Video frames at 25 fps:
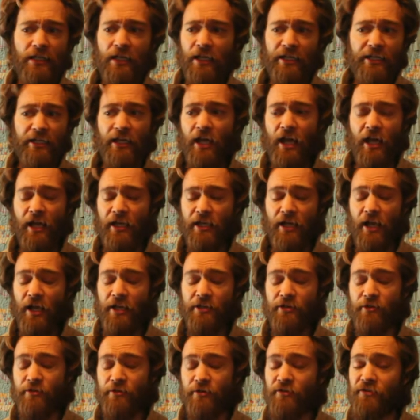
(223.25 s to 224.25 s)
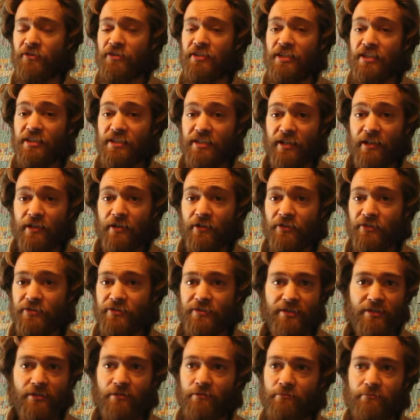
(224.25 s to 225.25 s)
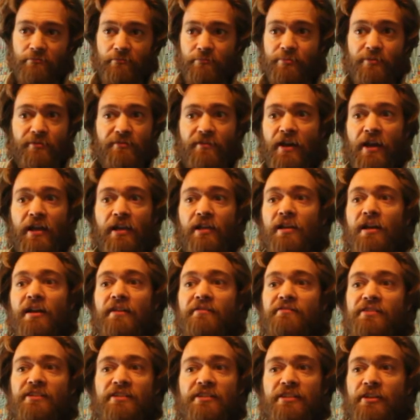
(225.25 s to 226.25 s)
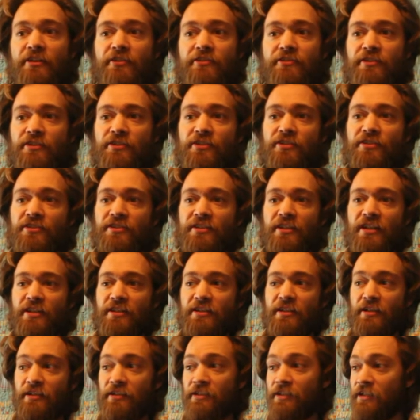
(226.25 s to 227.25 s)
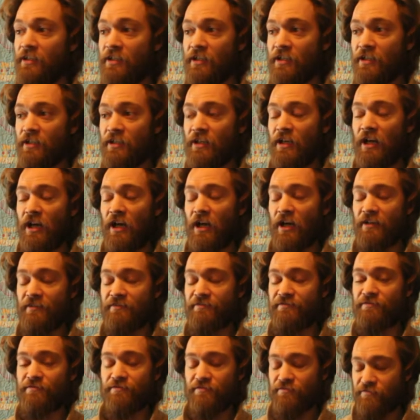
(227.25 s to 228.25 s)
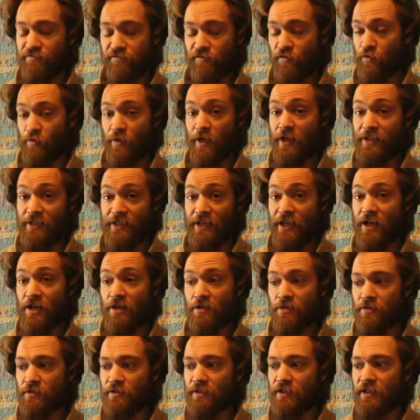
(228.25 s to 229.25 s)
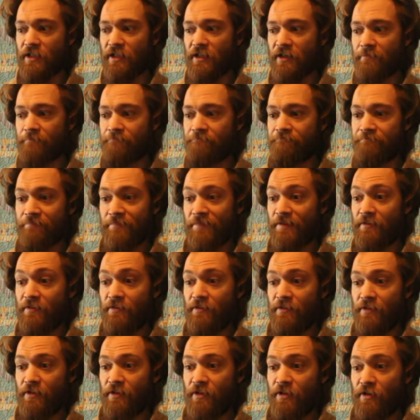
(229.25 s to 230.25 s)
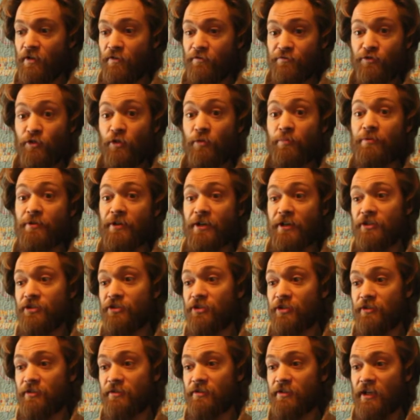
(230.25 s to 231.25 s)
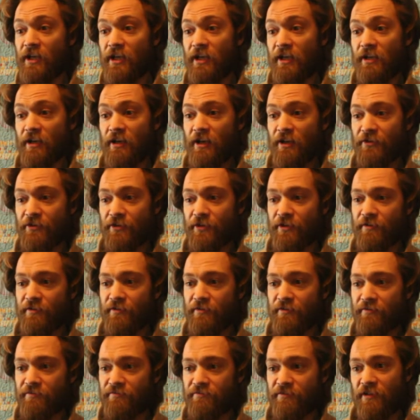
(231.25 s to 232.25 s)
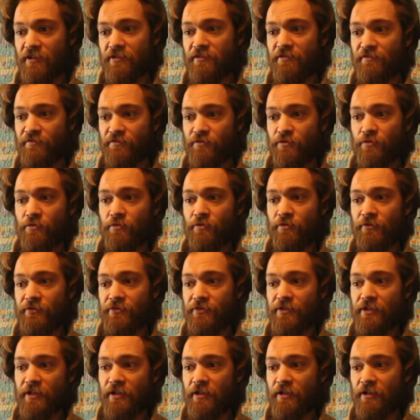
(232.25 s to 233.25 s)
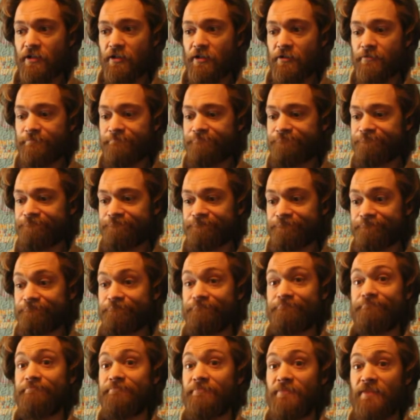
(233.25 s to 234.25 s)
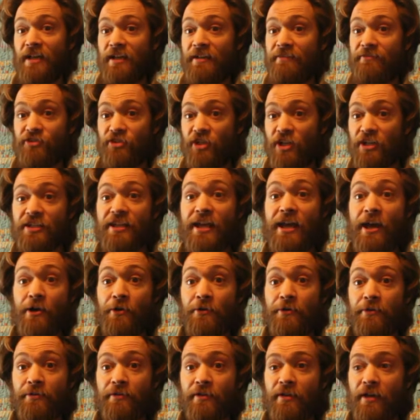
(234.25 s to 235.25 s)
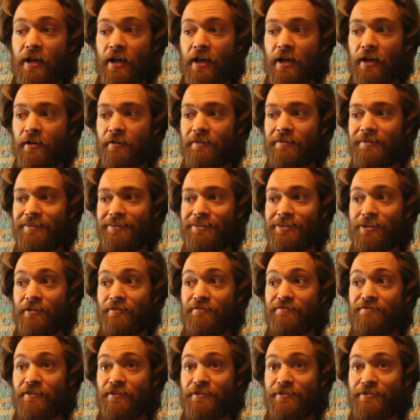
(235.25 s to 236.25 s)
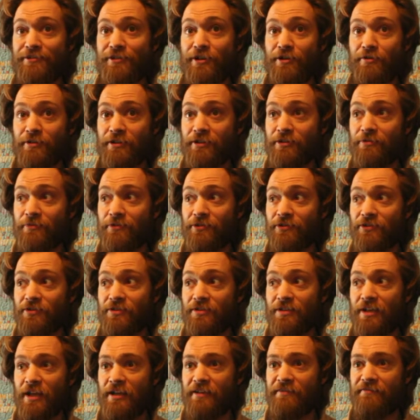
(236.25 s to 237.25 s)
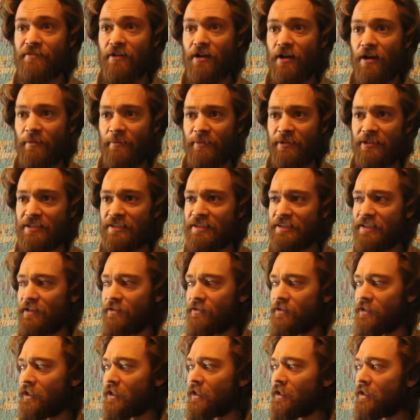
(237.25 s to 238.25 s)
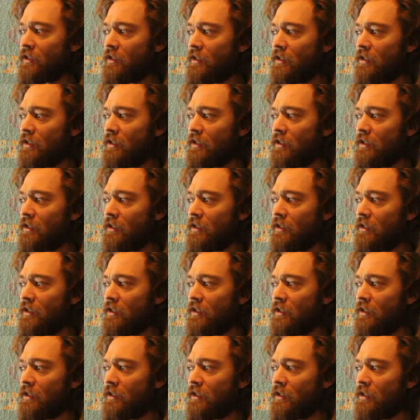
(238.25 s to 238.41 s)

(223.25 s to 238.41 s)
I, I, I don't know the details. They don't provide a lot of details. They just say that uh, for right now, um, fuel production and other fossil fuels are kind of shut down uh, until further notice, which is kind of ominous sounding.